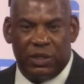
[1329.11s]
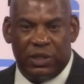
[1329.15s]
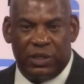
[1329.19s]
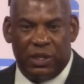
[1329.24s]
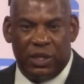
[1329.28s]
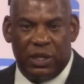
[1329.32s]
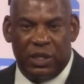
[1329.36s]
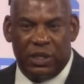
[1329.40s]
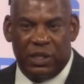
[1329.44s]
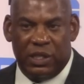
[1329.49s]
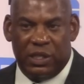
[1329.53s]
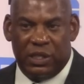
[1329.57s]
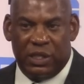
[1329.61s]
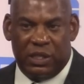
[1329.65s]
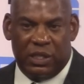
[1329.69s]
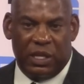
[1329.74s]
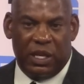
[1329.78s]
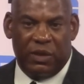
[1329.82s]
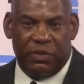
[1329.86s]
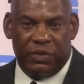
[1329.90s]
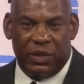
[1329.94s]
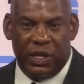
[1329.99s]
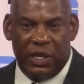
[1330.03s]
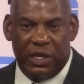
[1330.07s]
He's good. He's a
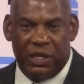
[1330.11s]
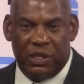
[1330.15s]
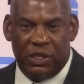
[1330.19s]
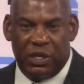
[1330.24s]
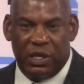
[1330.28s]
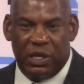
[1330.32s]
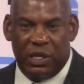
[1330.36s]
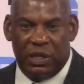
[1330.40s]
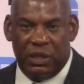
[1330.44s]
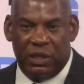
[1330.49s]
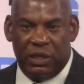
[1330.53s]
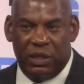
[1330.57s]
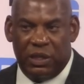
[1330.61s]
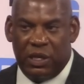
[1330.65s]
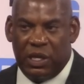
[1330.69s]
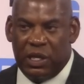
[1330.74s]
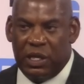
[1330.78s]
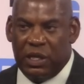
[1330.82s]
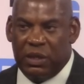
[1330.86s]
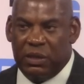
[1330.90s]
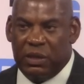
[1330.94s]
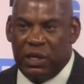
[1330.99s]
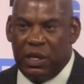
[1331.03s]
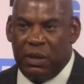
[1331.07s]
tough kid. He's good in good
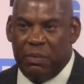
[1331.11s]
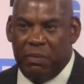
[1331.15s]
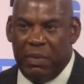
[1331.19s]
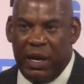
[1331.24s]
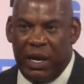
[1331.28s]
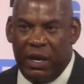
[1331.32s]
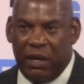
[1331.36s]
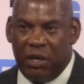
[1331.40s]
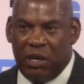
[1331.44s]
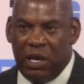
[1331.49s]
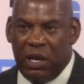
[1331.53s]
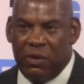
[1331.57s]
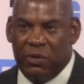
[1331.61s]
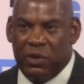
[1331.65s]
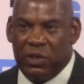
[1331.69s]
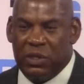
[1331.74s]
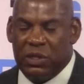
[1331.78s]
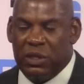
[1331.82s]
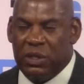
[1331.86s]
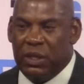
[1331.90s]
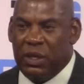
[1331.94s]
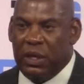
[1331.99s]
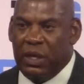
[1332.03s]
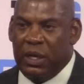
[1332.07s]
in uh, man
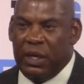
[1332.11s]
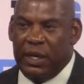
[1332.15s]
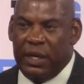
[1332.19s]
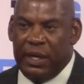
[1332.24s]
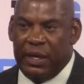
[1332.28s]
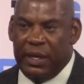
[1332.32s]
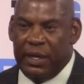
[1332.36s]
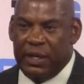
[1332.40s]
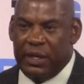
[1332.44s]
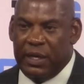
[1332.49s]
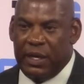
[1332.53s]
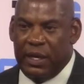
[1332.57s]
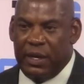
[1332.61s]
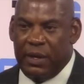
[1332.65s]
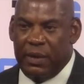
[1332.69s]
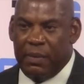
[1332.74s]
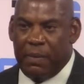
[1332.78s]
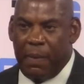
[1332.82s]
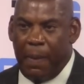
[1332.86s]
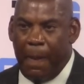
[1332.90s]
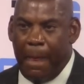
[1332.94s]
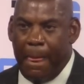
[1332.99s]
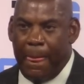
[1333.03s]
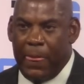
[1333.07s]
coverage, and uh,
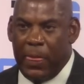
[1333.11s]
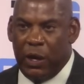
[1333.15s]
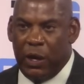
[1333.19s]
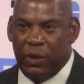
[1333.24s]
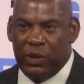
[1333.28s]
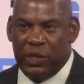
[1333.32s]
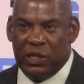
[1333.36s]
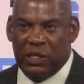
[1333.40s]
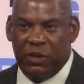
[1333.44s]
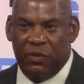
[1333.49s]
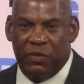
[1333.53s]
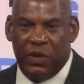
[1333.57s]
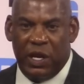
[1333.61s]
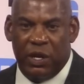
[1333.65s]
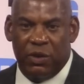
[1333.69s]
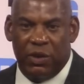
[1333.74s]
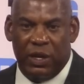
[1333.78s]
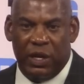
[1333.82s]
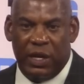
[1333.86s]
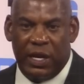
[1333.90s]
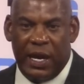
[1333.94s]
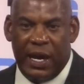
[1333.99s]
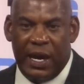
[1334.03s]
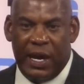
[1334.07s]
he's a
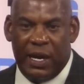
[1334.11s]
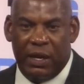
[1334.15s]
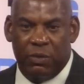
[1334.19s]
veteran guy.